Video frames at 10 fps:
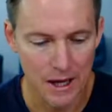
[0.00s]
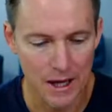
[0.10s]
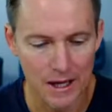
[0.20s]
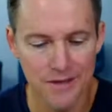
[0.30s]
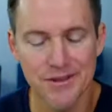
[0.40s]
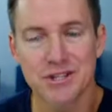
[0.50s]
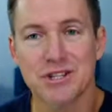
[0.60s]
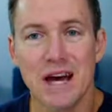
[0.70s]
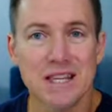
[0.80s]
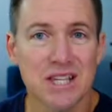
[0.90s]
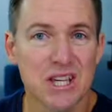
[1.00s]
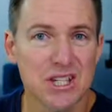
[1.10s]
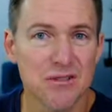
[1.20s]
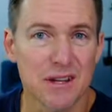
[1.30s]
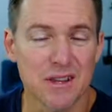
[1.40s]
in the state's
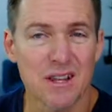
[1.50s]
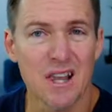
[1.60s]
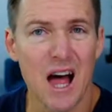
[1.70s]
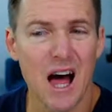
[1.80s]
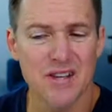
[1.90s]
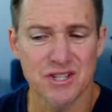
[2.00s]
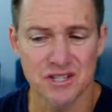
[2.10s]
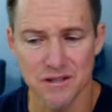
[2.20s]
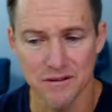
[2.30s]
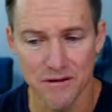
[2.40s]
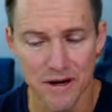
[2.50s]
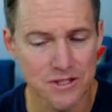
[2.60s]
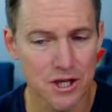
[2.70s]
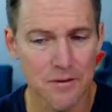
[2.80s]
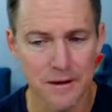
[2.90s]
history, the largest, right?
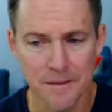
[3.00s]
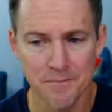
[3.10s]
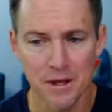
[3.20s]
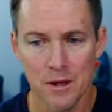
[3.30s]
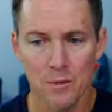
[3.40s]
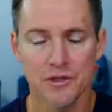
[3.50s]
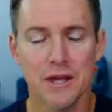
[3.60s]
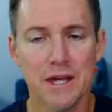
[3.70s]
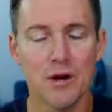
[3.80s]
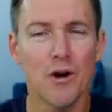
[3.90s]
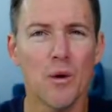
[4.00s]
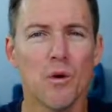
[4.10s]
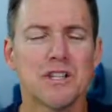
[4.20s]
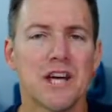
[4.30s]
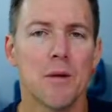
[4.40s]
So we're thinking, all right,
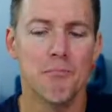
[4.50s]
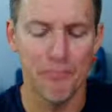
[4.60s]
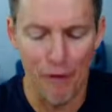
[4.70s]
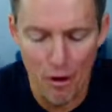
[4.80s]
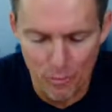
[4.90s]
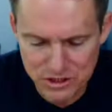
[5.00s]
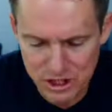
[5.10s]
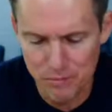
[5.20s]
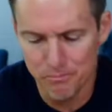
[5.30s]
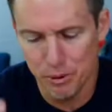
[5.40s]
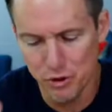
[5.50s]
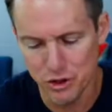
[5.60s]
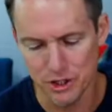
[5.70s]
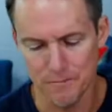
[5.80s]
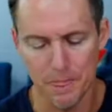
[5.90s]
what's going to pop? What's going to push
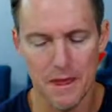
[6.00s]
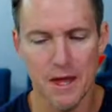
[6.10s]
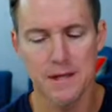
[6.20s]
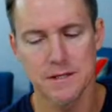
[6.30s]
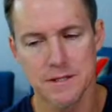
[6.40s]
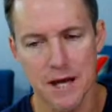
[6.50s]
it? And